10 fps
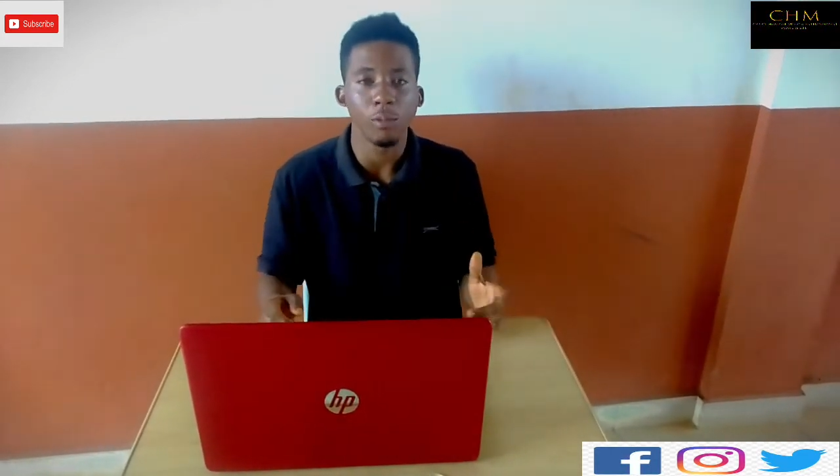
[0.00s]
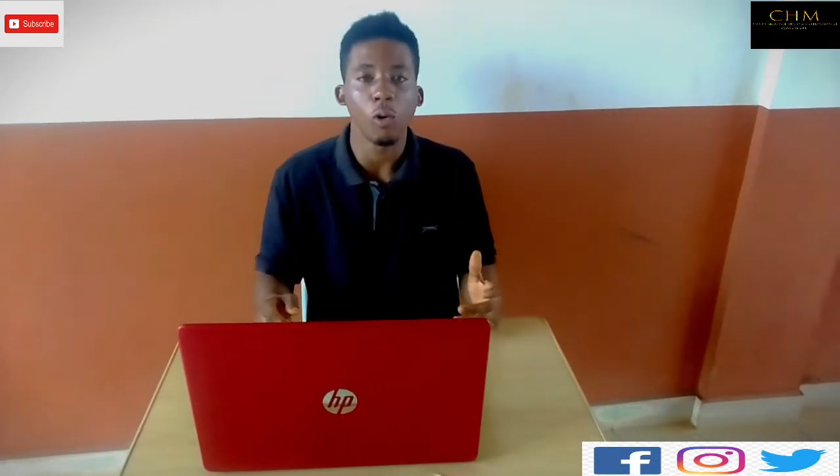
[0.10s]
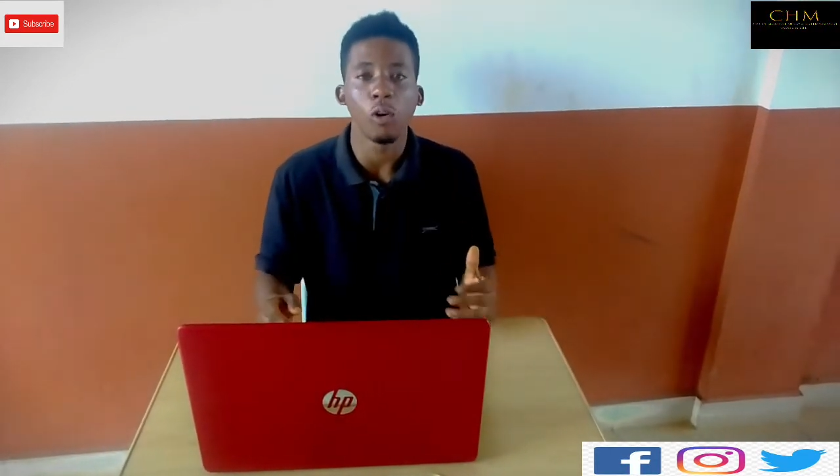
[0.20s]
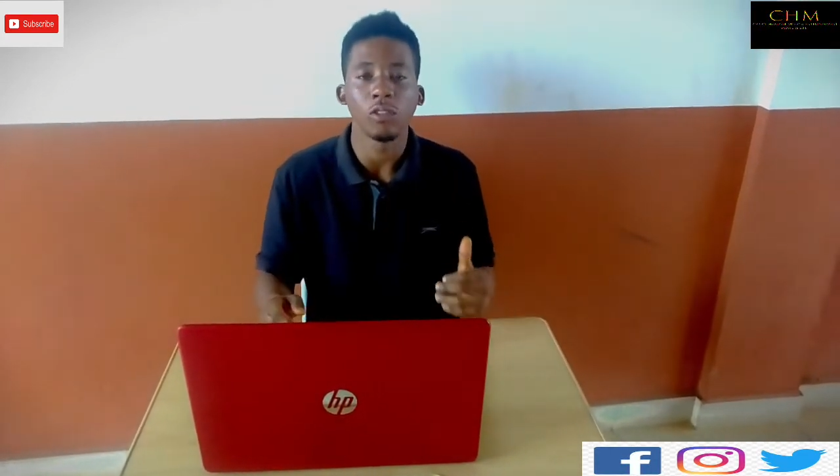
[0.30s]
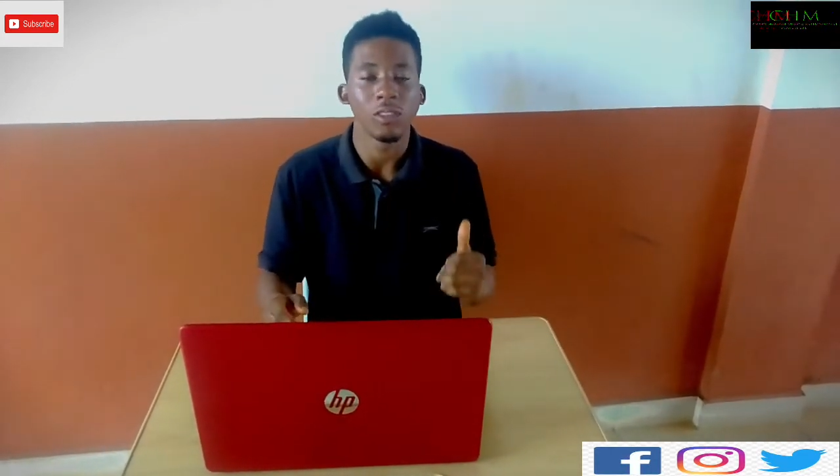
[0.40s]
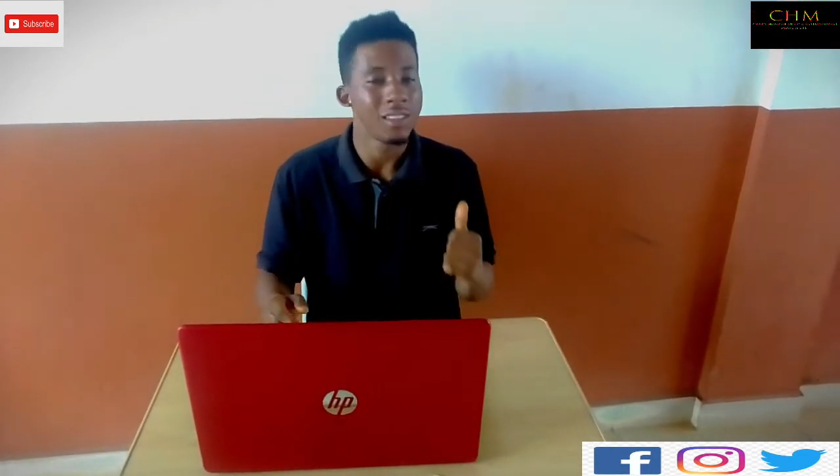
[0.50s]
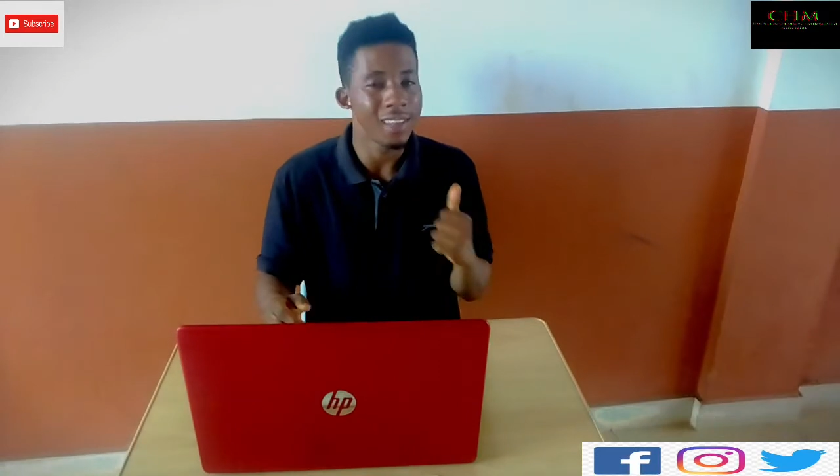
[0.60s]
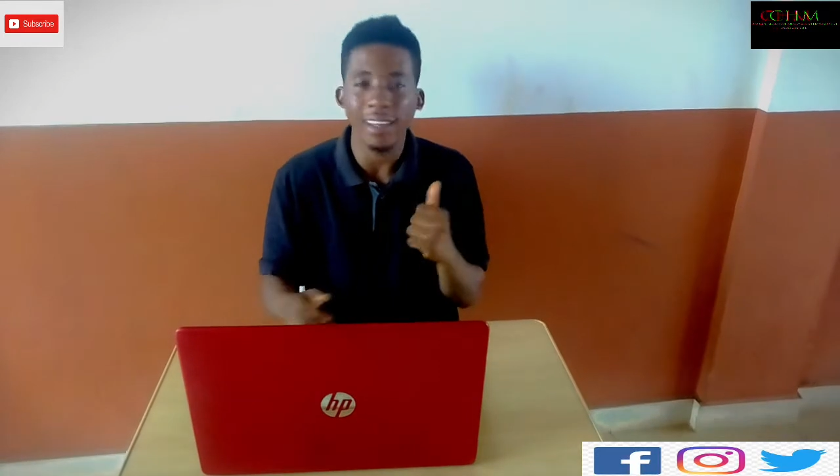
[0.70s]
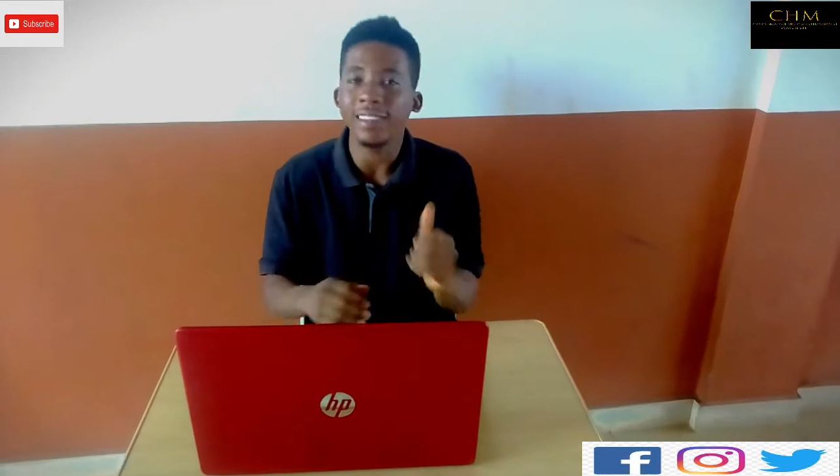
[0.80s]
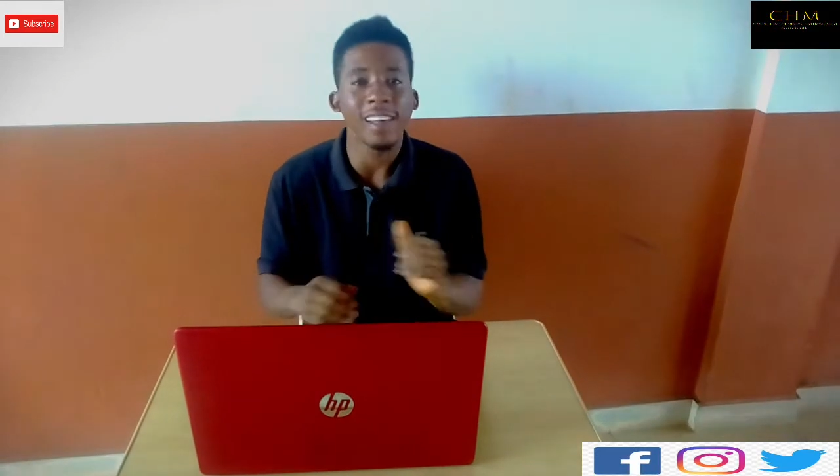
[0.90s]

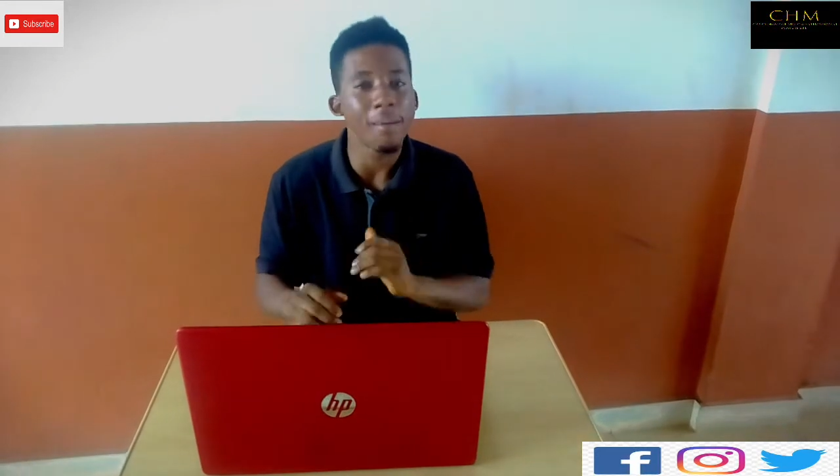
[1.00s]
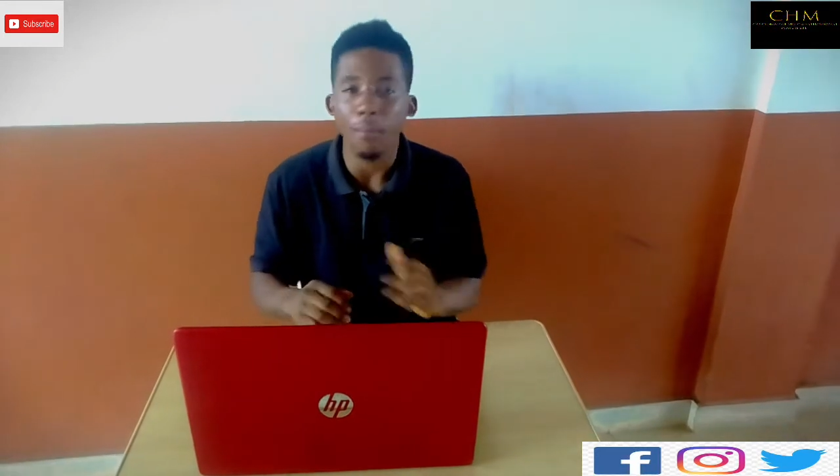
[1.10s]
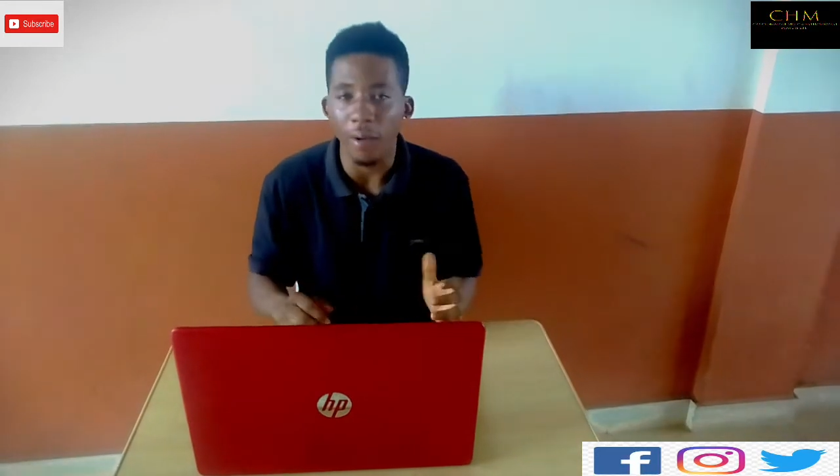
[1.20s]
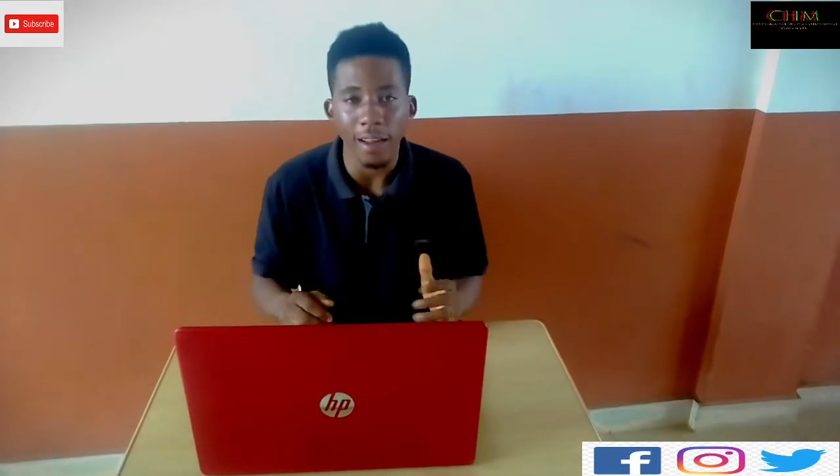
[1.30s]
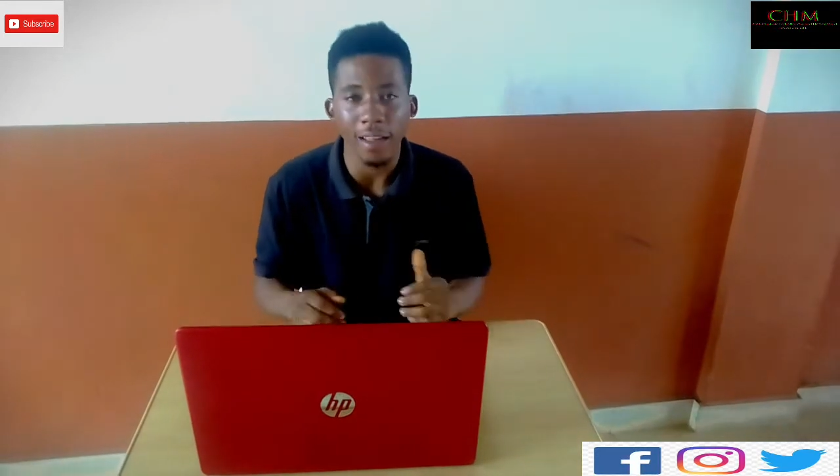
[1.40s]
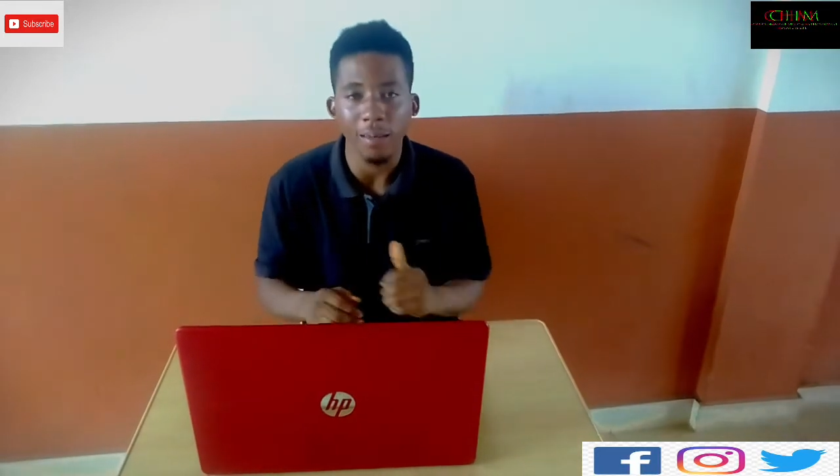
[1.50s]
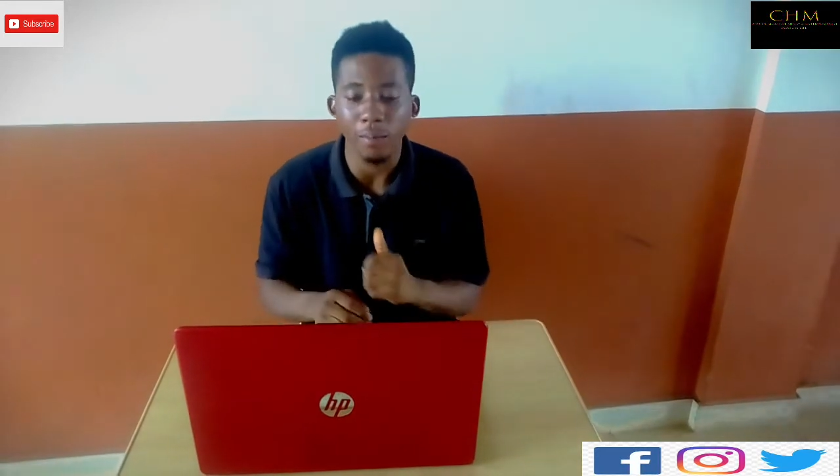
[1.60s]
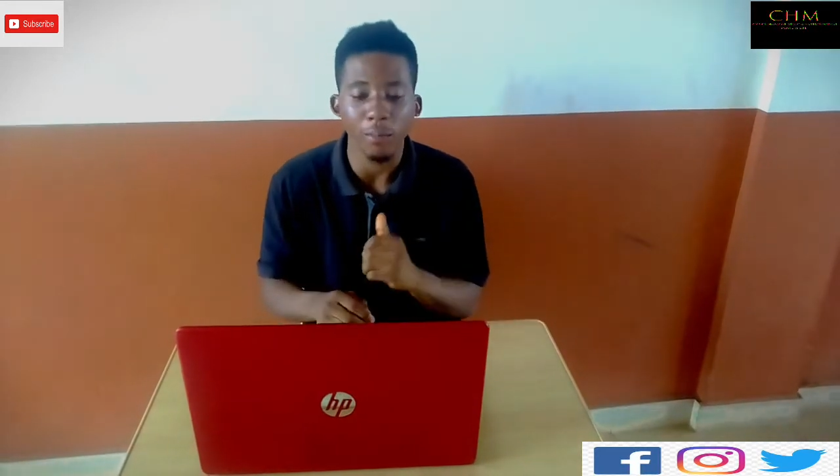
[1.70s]
because yeah, it's same right.